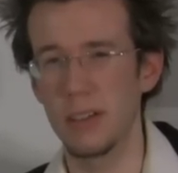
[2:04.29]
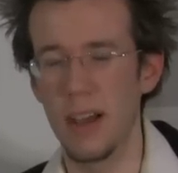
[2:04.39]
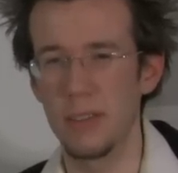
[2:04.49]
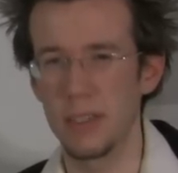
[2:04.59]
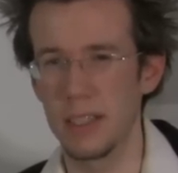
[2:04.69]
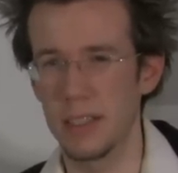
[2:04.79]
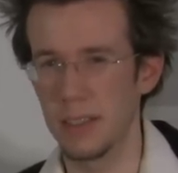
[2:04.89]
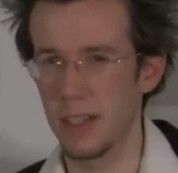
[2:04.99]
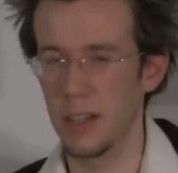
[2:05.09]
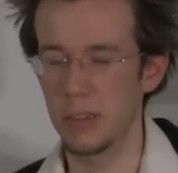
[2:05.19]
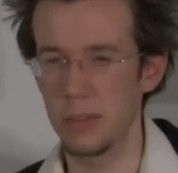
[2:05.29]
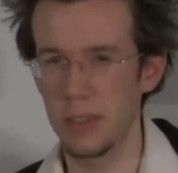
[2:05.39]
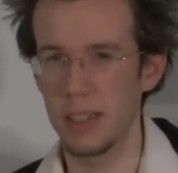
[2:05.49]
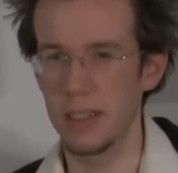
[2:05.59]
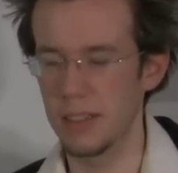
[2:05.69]
you have like the
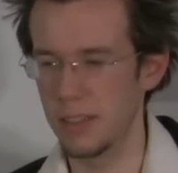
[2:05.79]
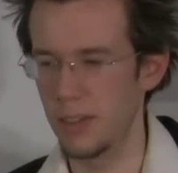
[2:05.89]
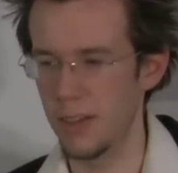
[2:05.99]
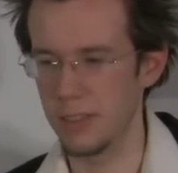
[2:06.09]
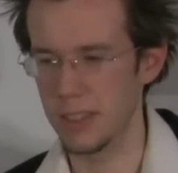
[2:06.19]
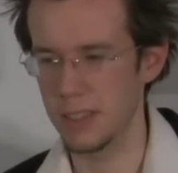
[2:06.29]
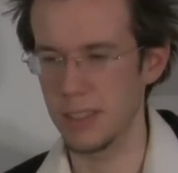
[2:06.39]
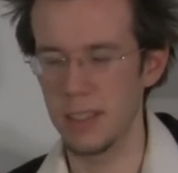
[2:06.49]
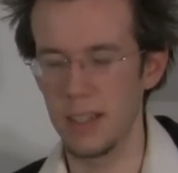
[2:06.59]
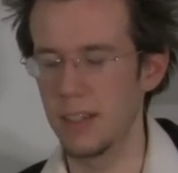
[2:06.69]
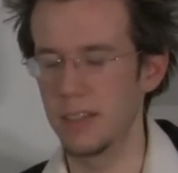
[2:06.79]
country, and then you have the city,